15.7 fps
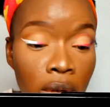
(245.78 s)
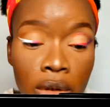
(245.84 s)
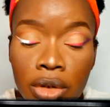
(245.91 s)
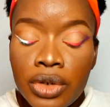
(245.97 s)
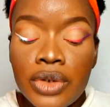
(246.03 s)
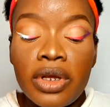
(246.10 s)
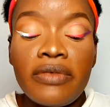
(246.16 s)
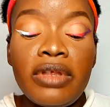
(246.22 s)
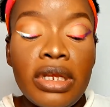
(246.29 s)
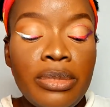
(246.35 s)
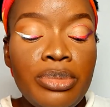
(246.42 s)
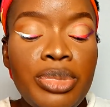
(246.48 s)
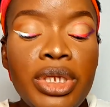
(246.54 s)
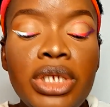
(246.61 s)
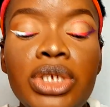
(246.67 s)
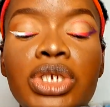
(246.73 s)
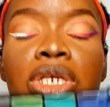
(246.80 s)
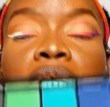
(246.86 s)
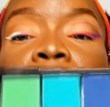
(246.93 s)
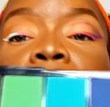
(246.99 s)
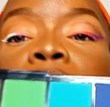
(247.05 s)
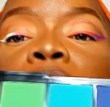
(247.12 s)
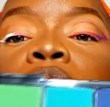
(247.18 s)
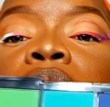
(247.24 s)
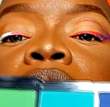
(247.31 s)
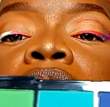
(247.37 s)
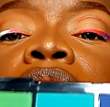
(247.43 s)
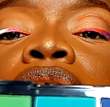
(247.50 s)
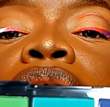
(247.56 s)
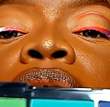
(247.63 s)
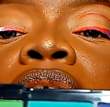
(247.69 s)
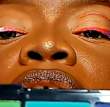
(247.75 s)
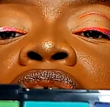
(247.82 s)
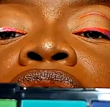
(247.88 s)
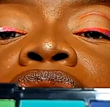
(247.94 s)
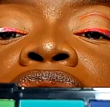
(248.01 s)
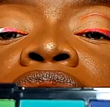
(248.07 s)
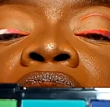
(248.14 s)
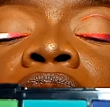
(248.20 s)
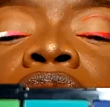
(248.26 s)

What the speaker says: So after the pink shade, I'm going into this red